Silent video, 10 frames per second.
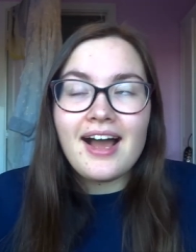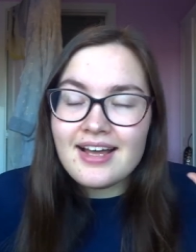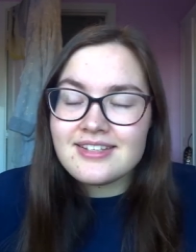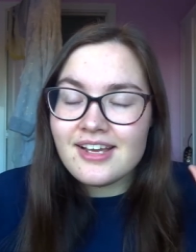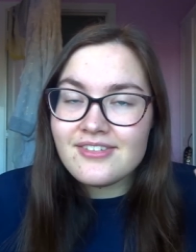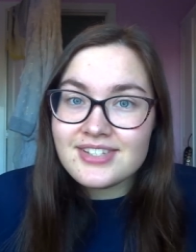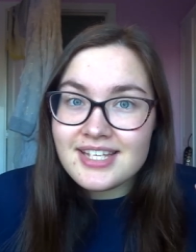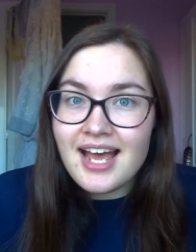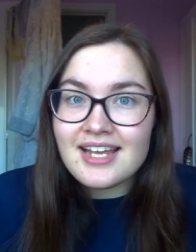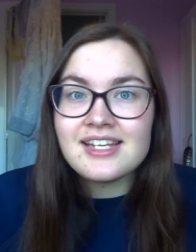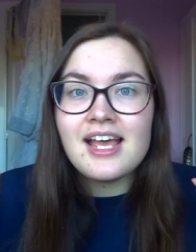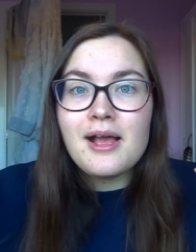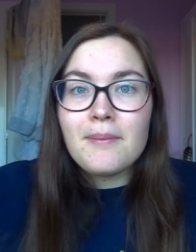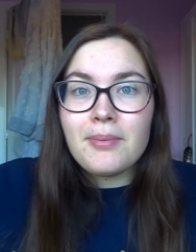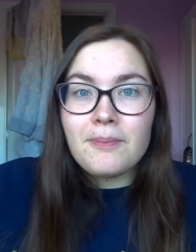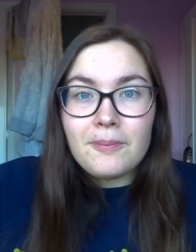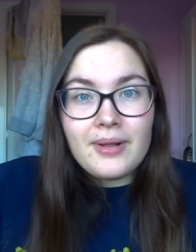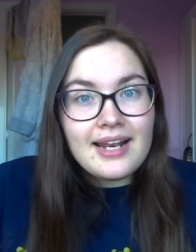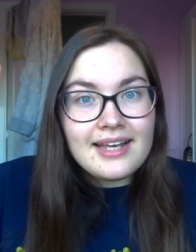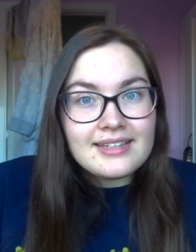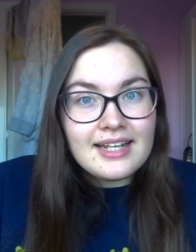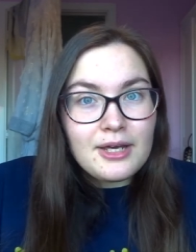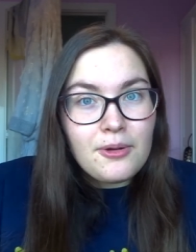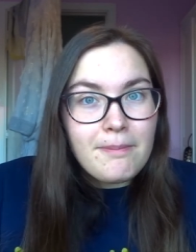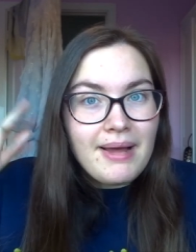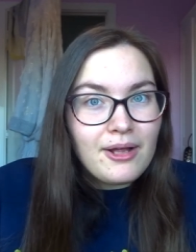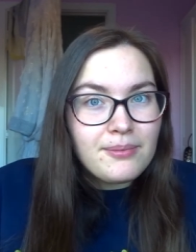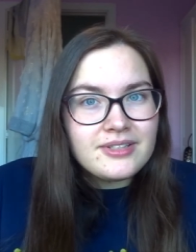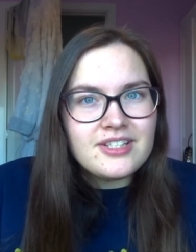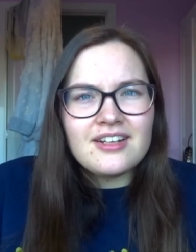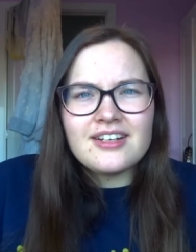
as I've said click the little bell button.